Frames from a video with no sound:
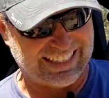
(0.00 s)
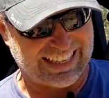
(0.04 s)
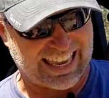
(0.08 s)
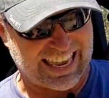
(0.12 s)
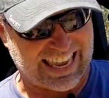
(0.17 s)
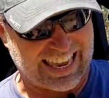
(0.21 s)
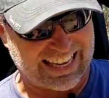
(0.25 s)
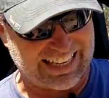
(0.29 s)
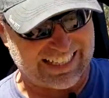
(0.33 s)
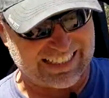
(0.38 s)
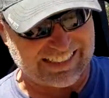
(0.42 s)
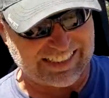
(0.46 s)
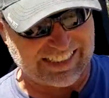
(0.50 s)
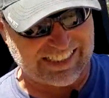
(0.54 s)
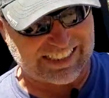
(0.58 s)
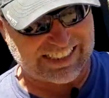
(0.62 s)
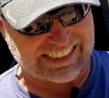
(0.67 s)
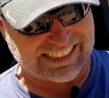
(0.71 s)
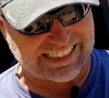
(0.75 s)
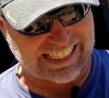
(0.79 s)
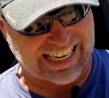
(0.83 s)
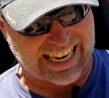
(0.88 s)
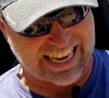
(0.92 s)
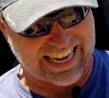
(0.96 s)
and
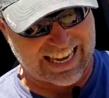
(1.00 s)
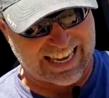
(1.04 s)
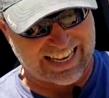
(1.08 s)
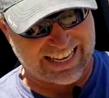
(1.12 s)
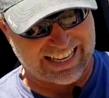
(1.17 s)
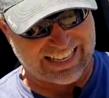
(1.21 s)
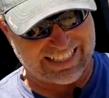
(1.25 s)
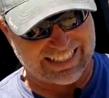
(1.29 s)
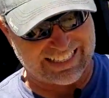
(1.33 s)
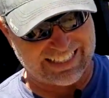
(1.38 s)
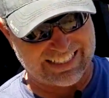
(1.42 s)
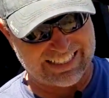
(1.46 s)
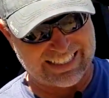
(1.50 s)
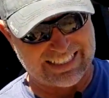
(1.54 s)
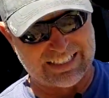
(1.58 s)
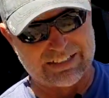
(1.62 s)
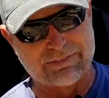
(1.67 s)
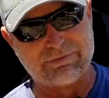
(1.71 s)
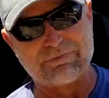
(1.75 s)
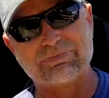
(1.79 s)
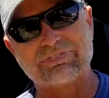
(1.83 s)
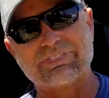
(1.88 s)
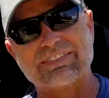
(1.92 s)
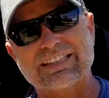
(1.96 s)
sad
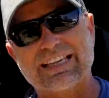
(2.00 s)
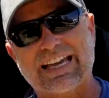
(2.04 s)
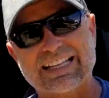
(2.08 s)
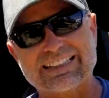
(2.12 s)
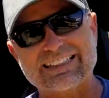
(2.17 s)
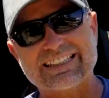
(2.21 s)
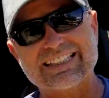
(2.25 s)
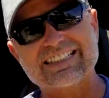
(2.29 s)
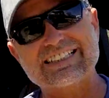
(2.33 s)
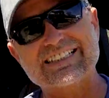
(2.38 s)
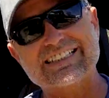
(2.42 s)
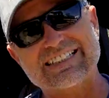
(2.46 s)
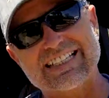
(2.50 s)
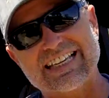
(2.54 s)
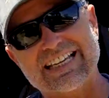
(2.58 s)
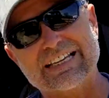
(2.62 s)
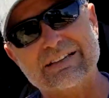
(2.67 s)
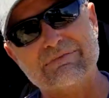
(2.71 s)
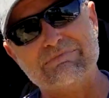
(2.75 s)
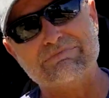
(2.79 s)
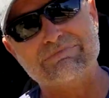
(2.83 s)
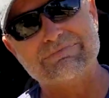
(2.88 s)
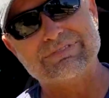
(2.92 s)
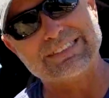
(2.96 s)
at the
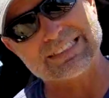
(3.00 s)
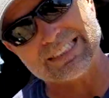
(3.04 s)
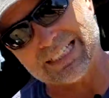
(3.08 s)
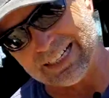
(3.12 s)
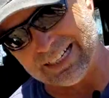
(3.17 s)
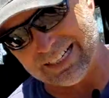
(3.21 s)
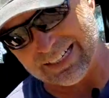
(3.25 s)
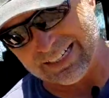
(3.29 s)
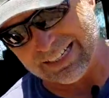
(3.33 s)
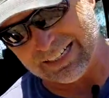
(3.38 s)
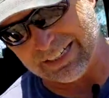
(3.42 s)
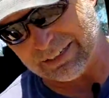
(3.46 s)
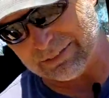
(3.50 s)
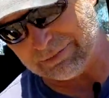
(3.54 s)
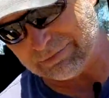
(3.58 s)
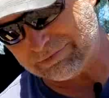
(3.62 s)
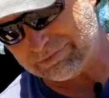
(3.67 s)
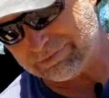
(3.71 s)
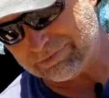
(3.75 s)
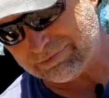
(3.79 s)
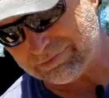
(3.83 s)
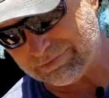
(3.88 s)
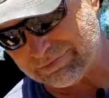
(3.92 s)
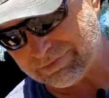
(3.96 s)
same
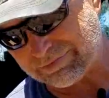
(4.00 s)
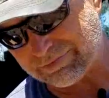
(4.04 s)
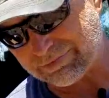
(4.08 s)
time